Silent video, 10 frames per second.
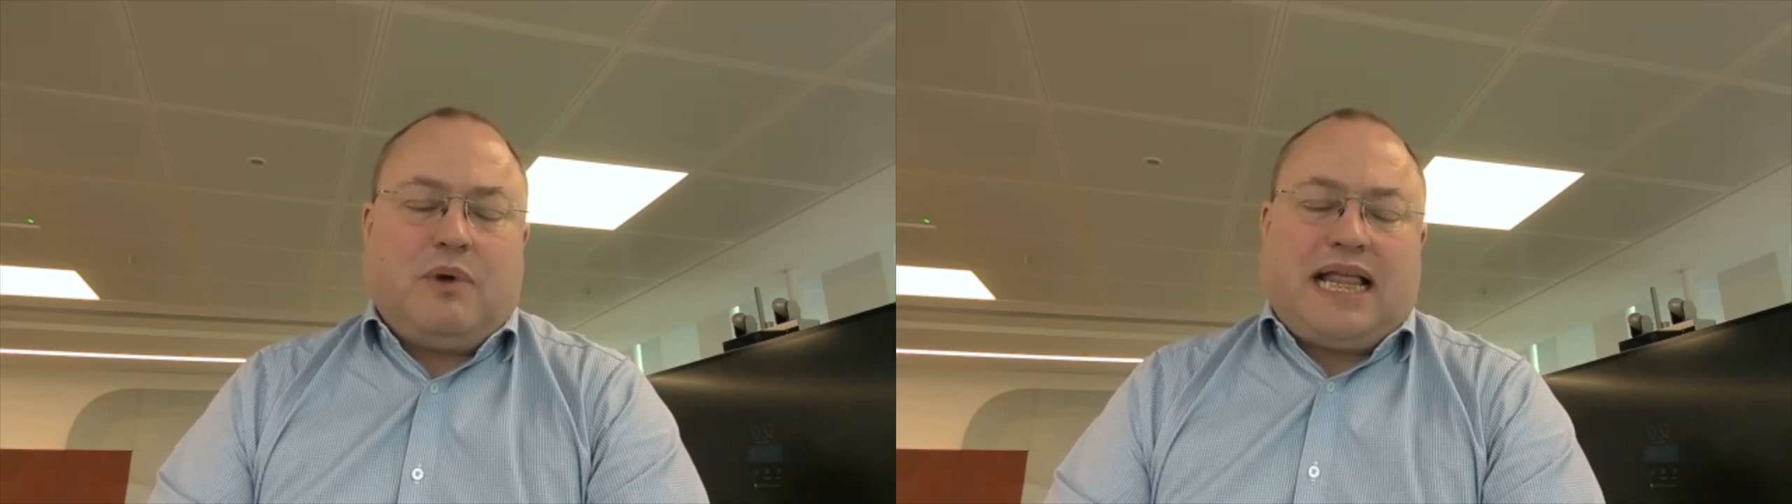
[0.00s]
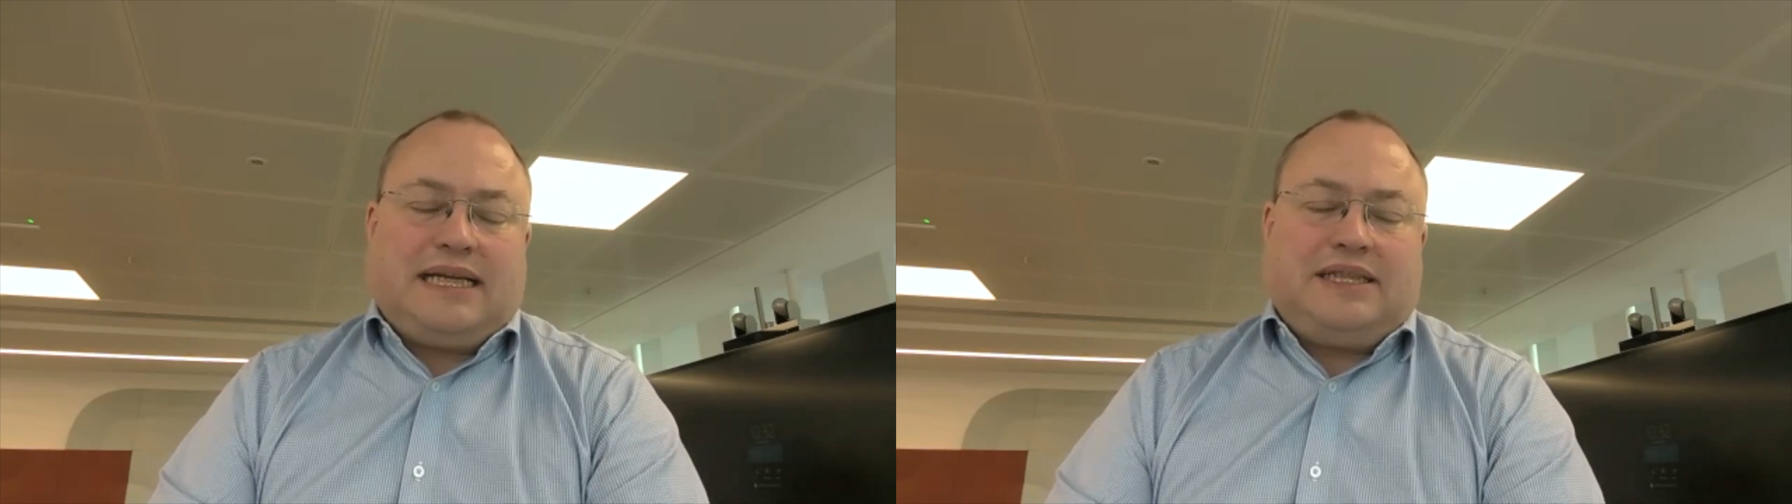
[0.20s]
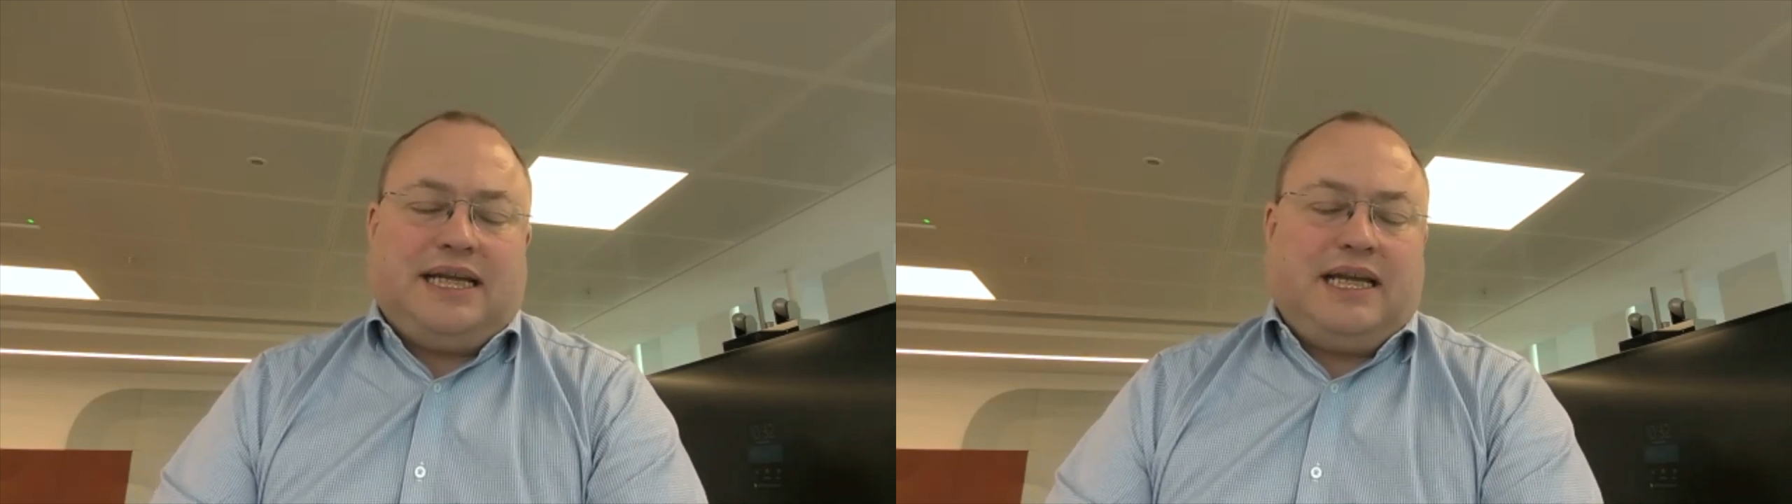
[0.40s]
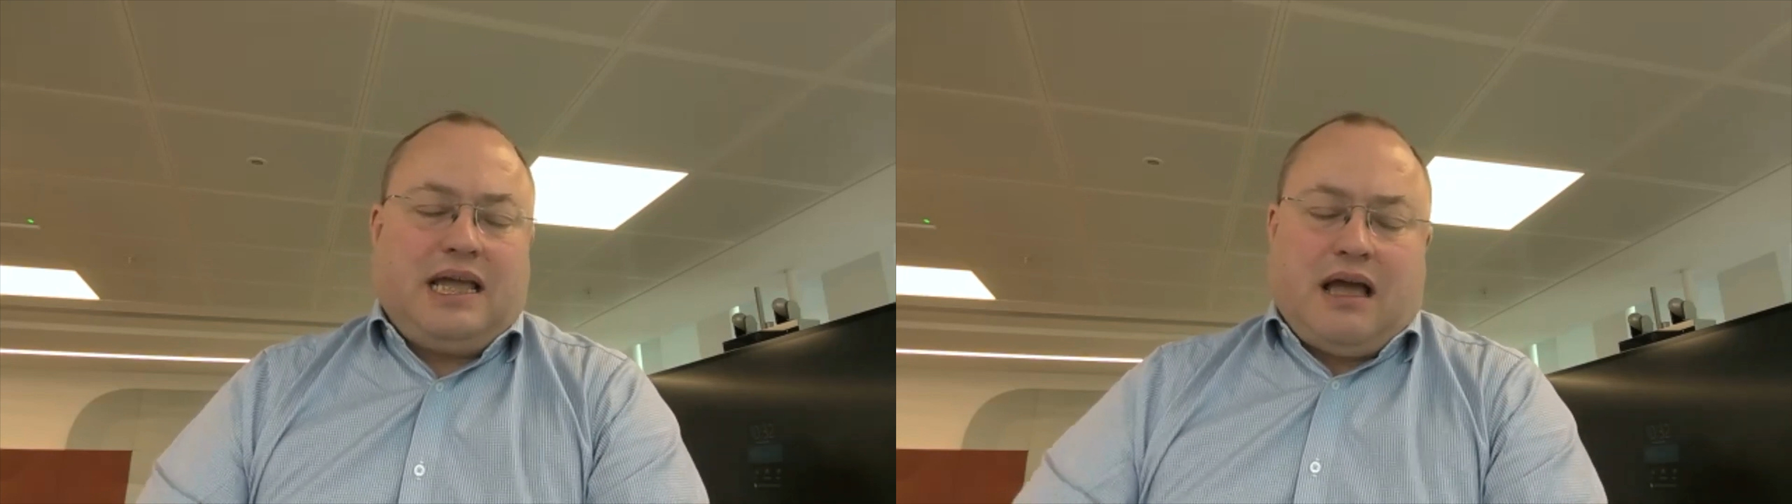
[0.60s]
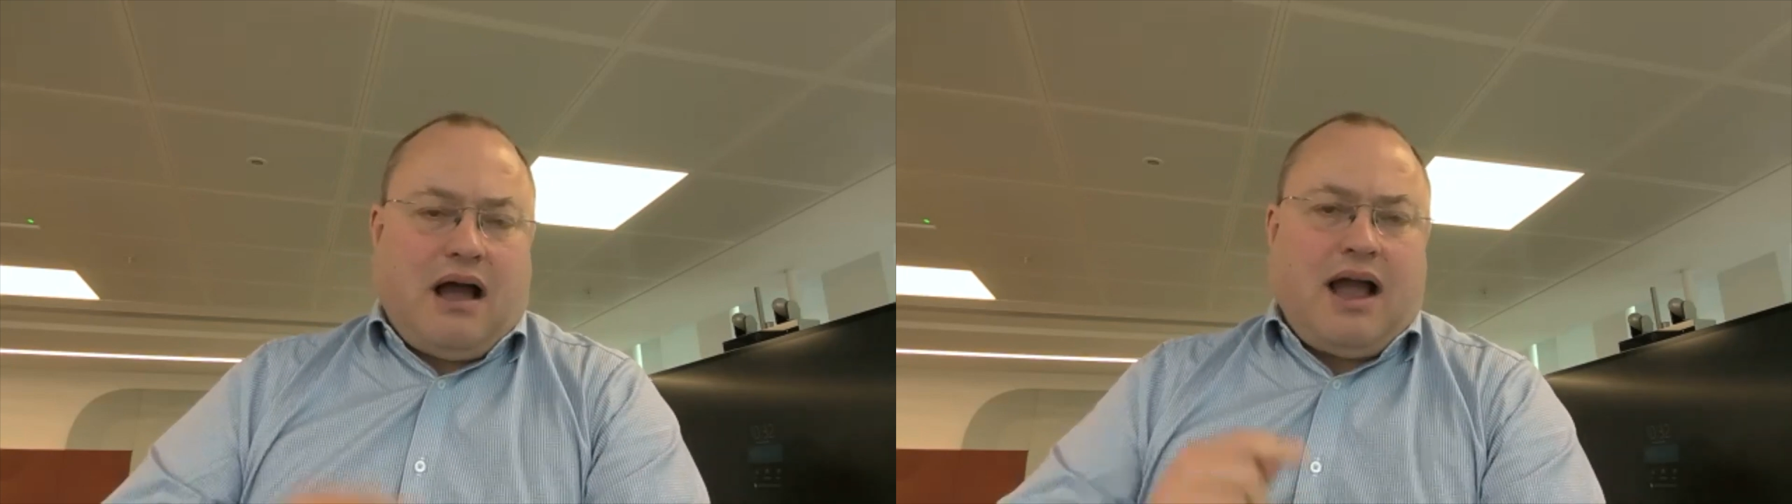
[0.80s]
well, actually,
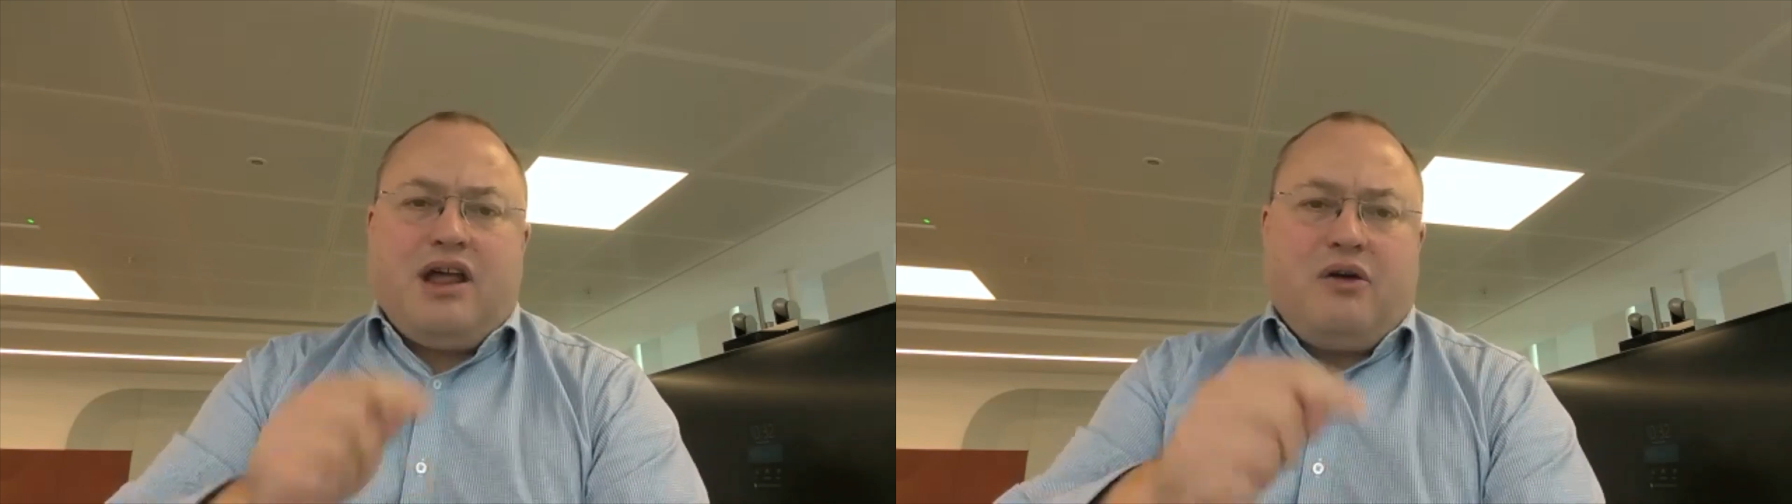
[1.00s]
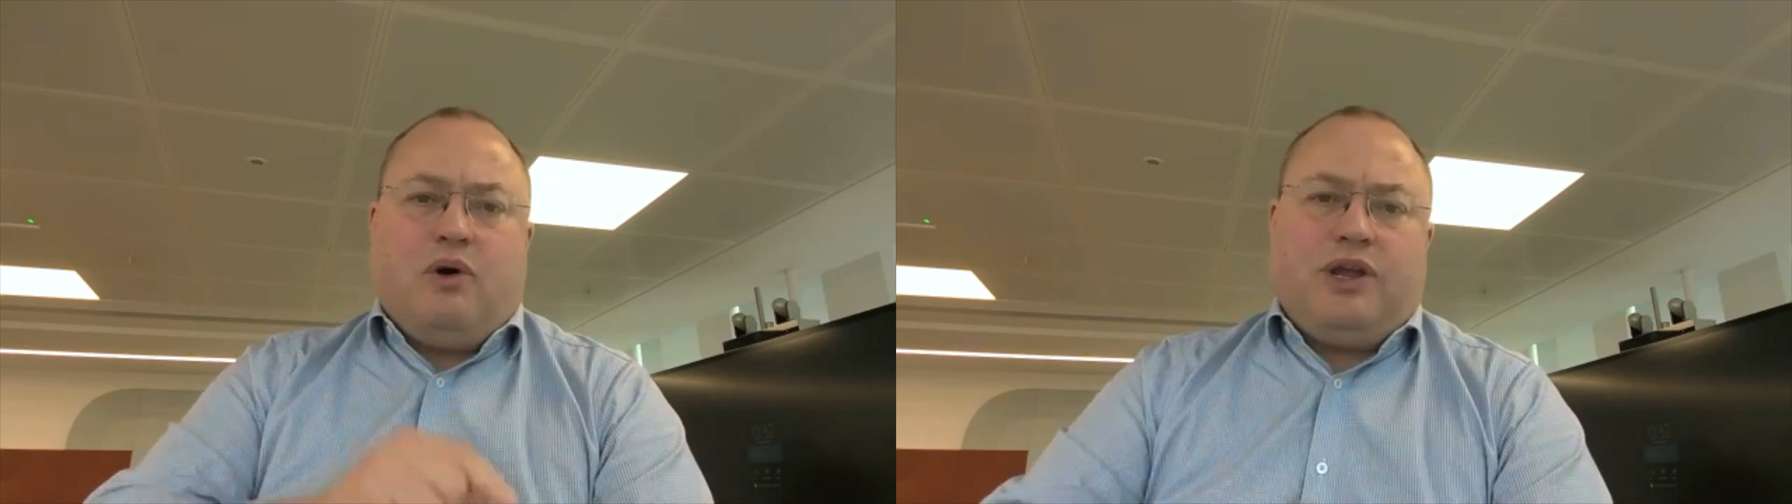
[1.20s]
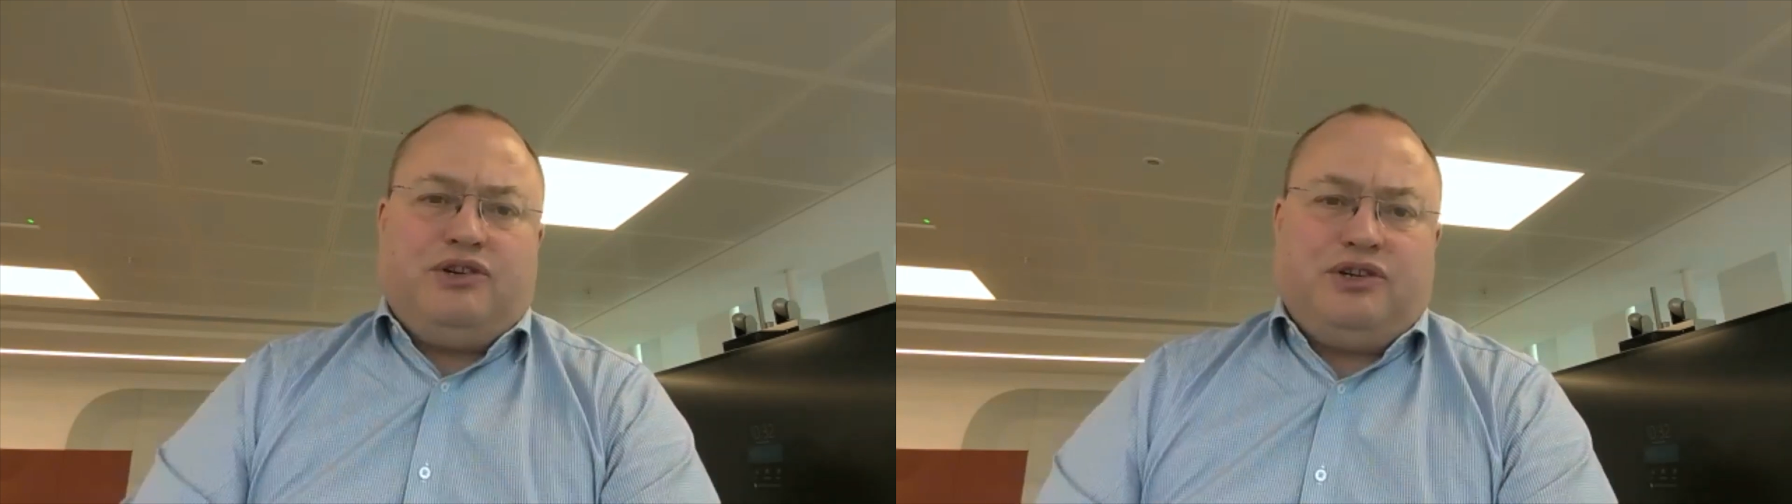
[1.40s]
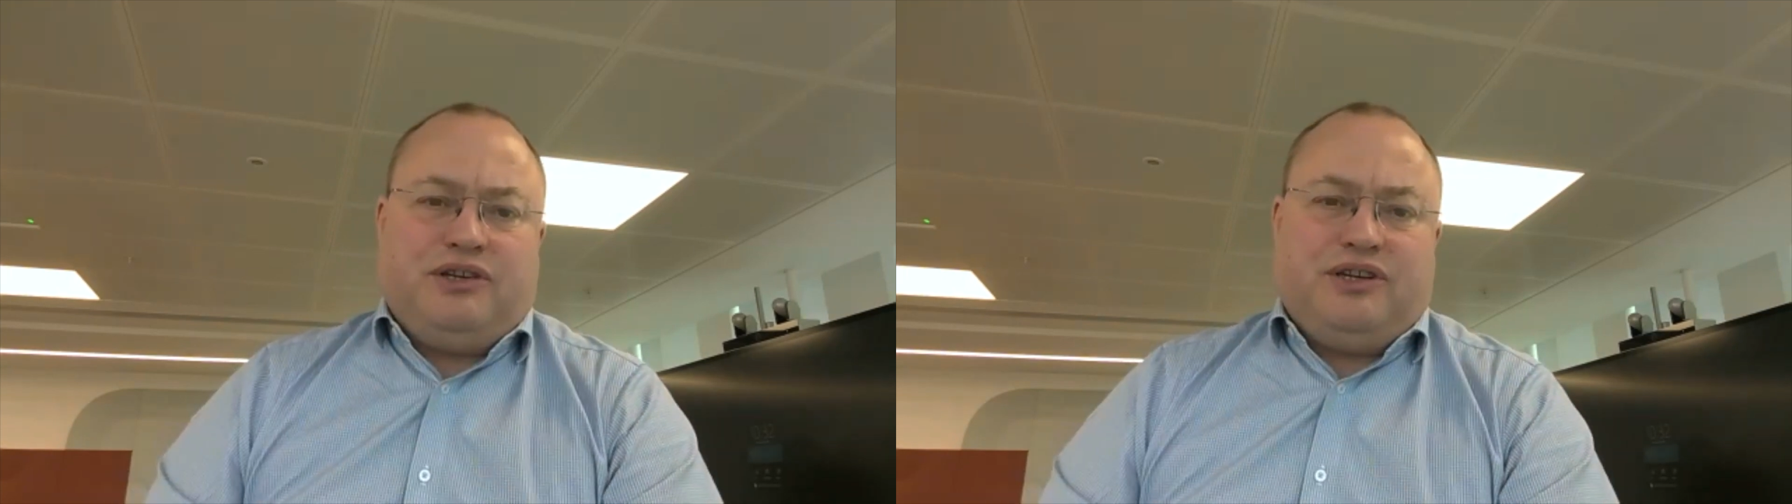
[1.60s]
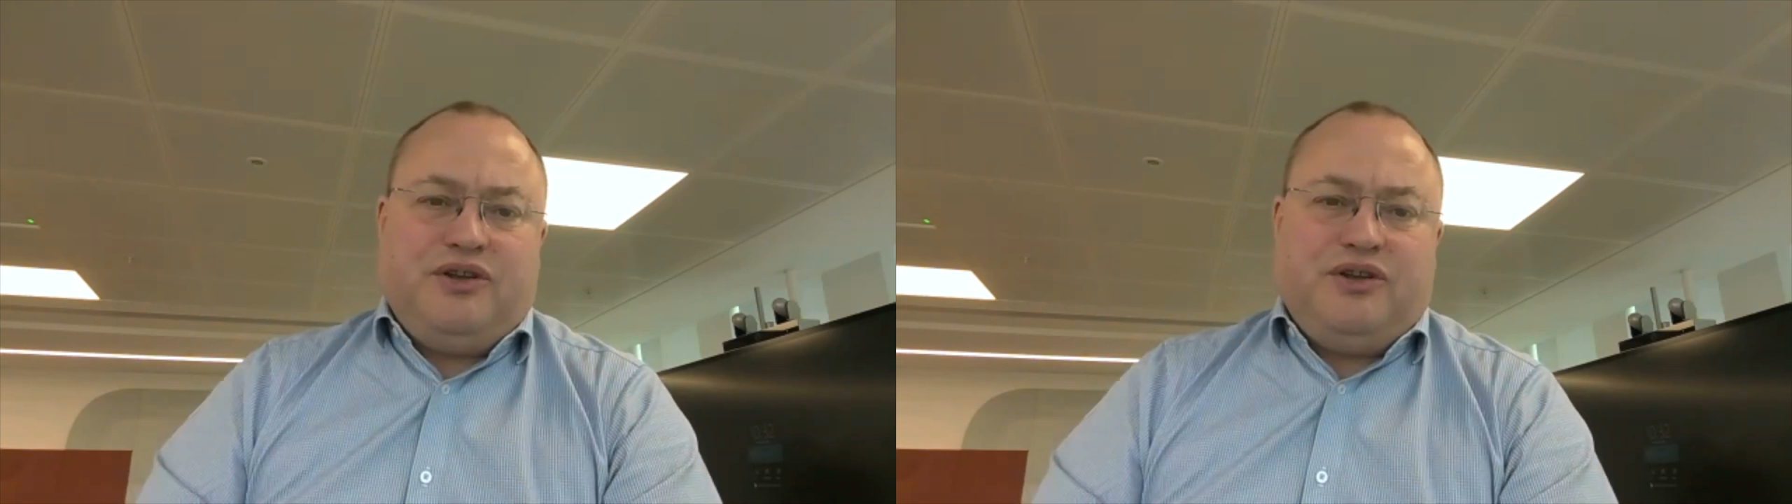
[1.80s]
I know what you should do.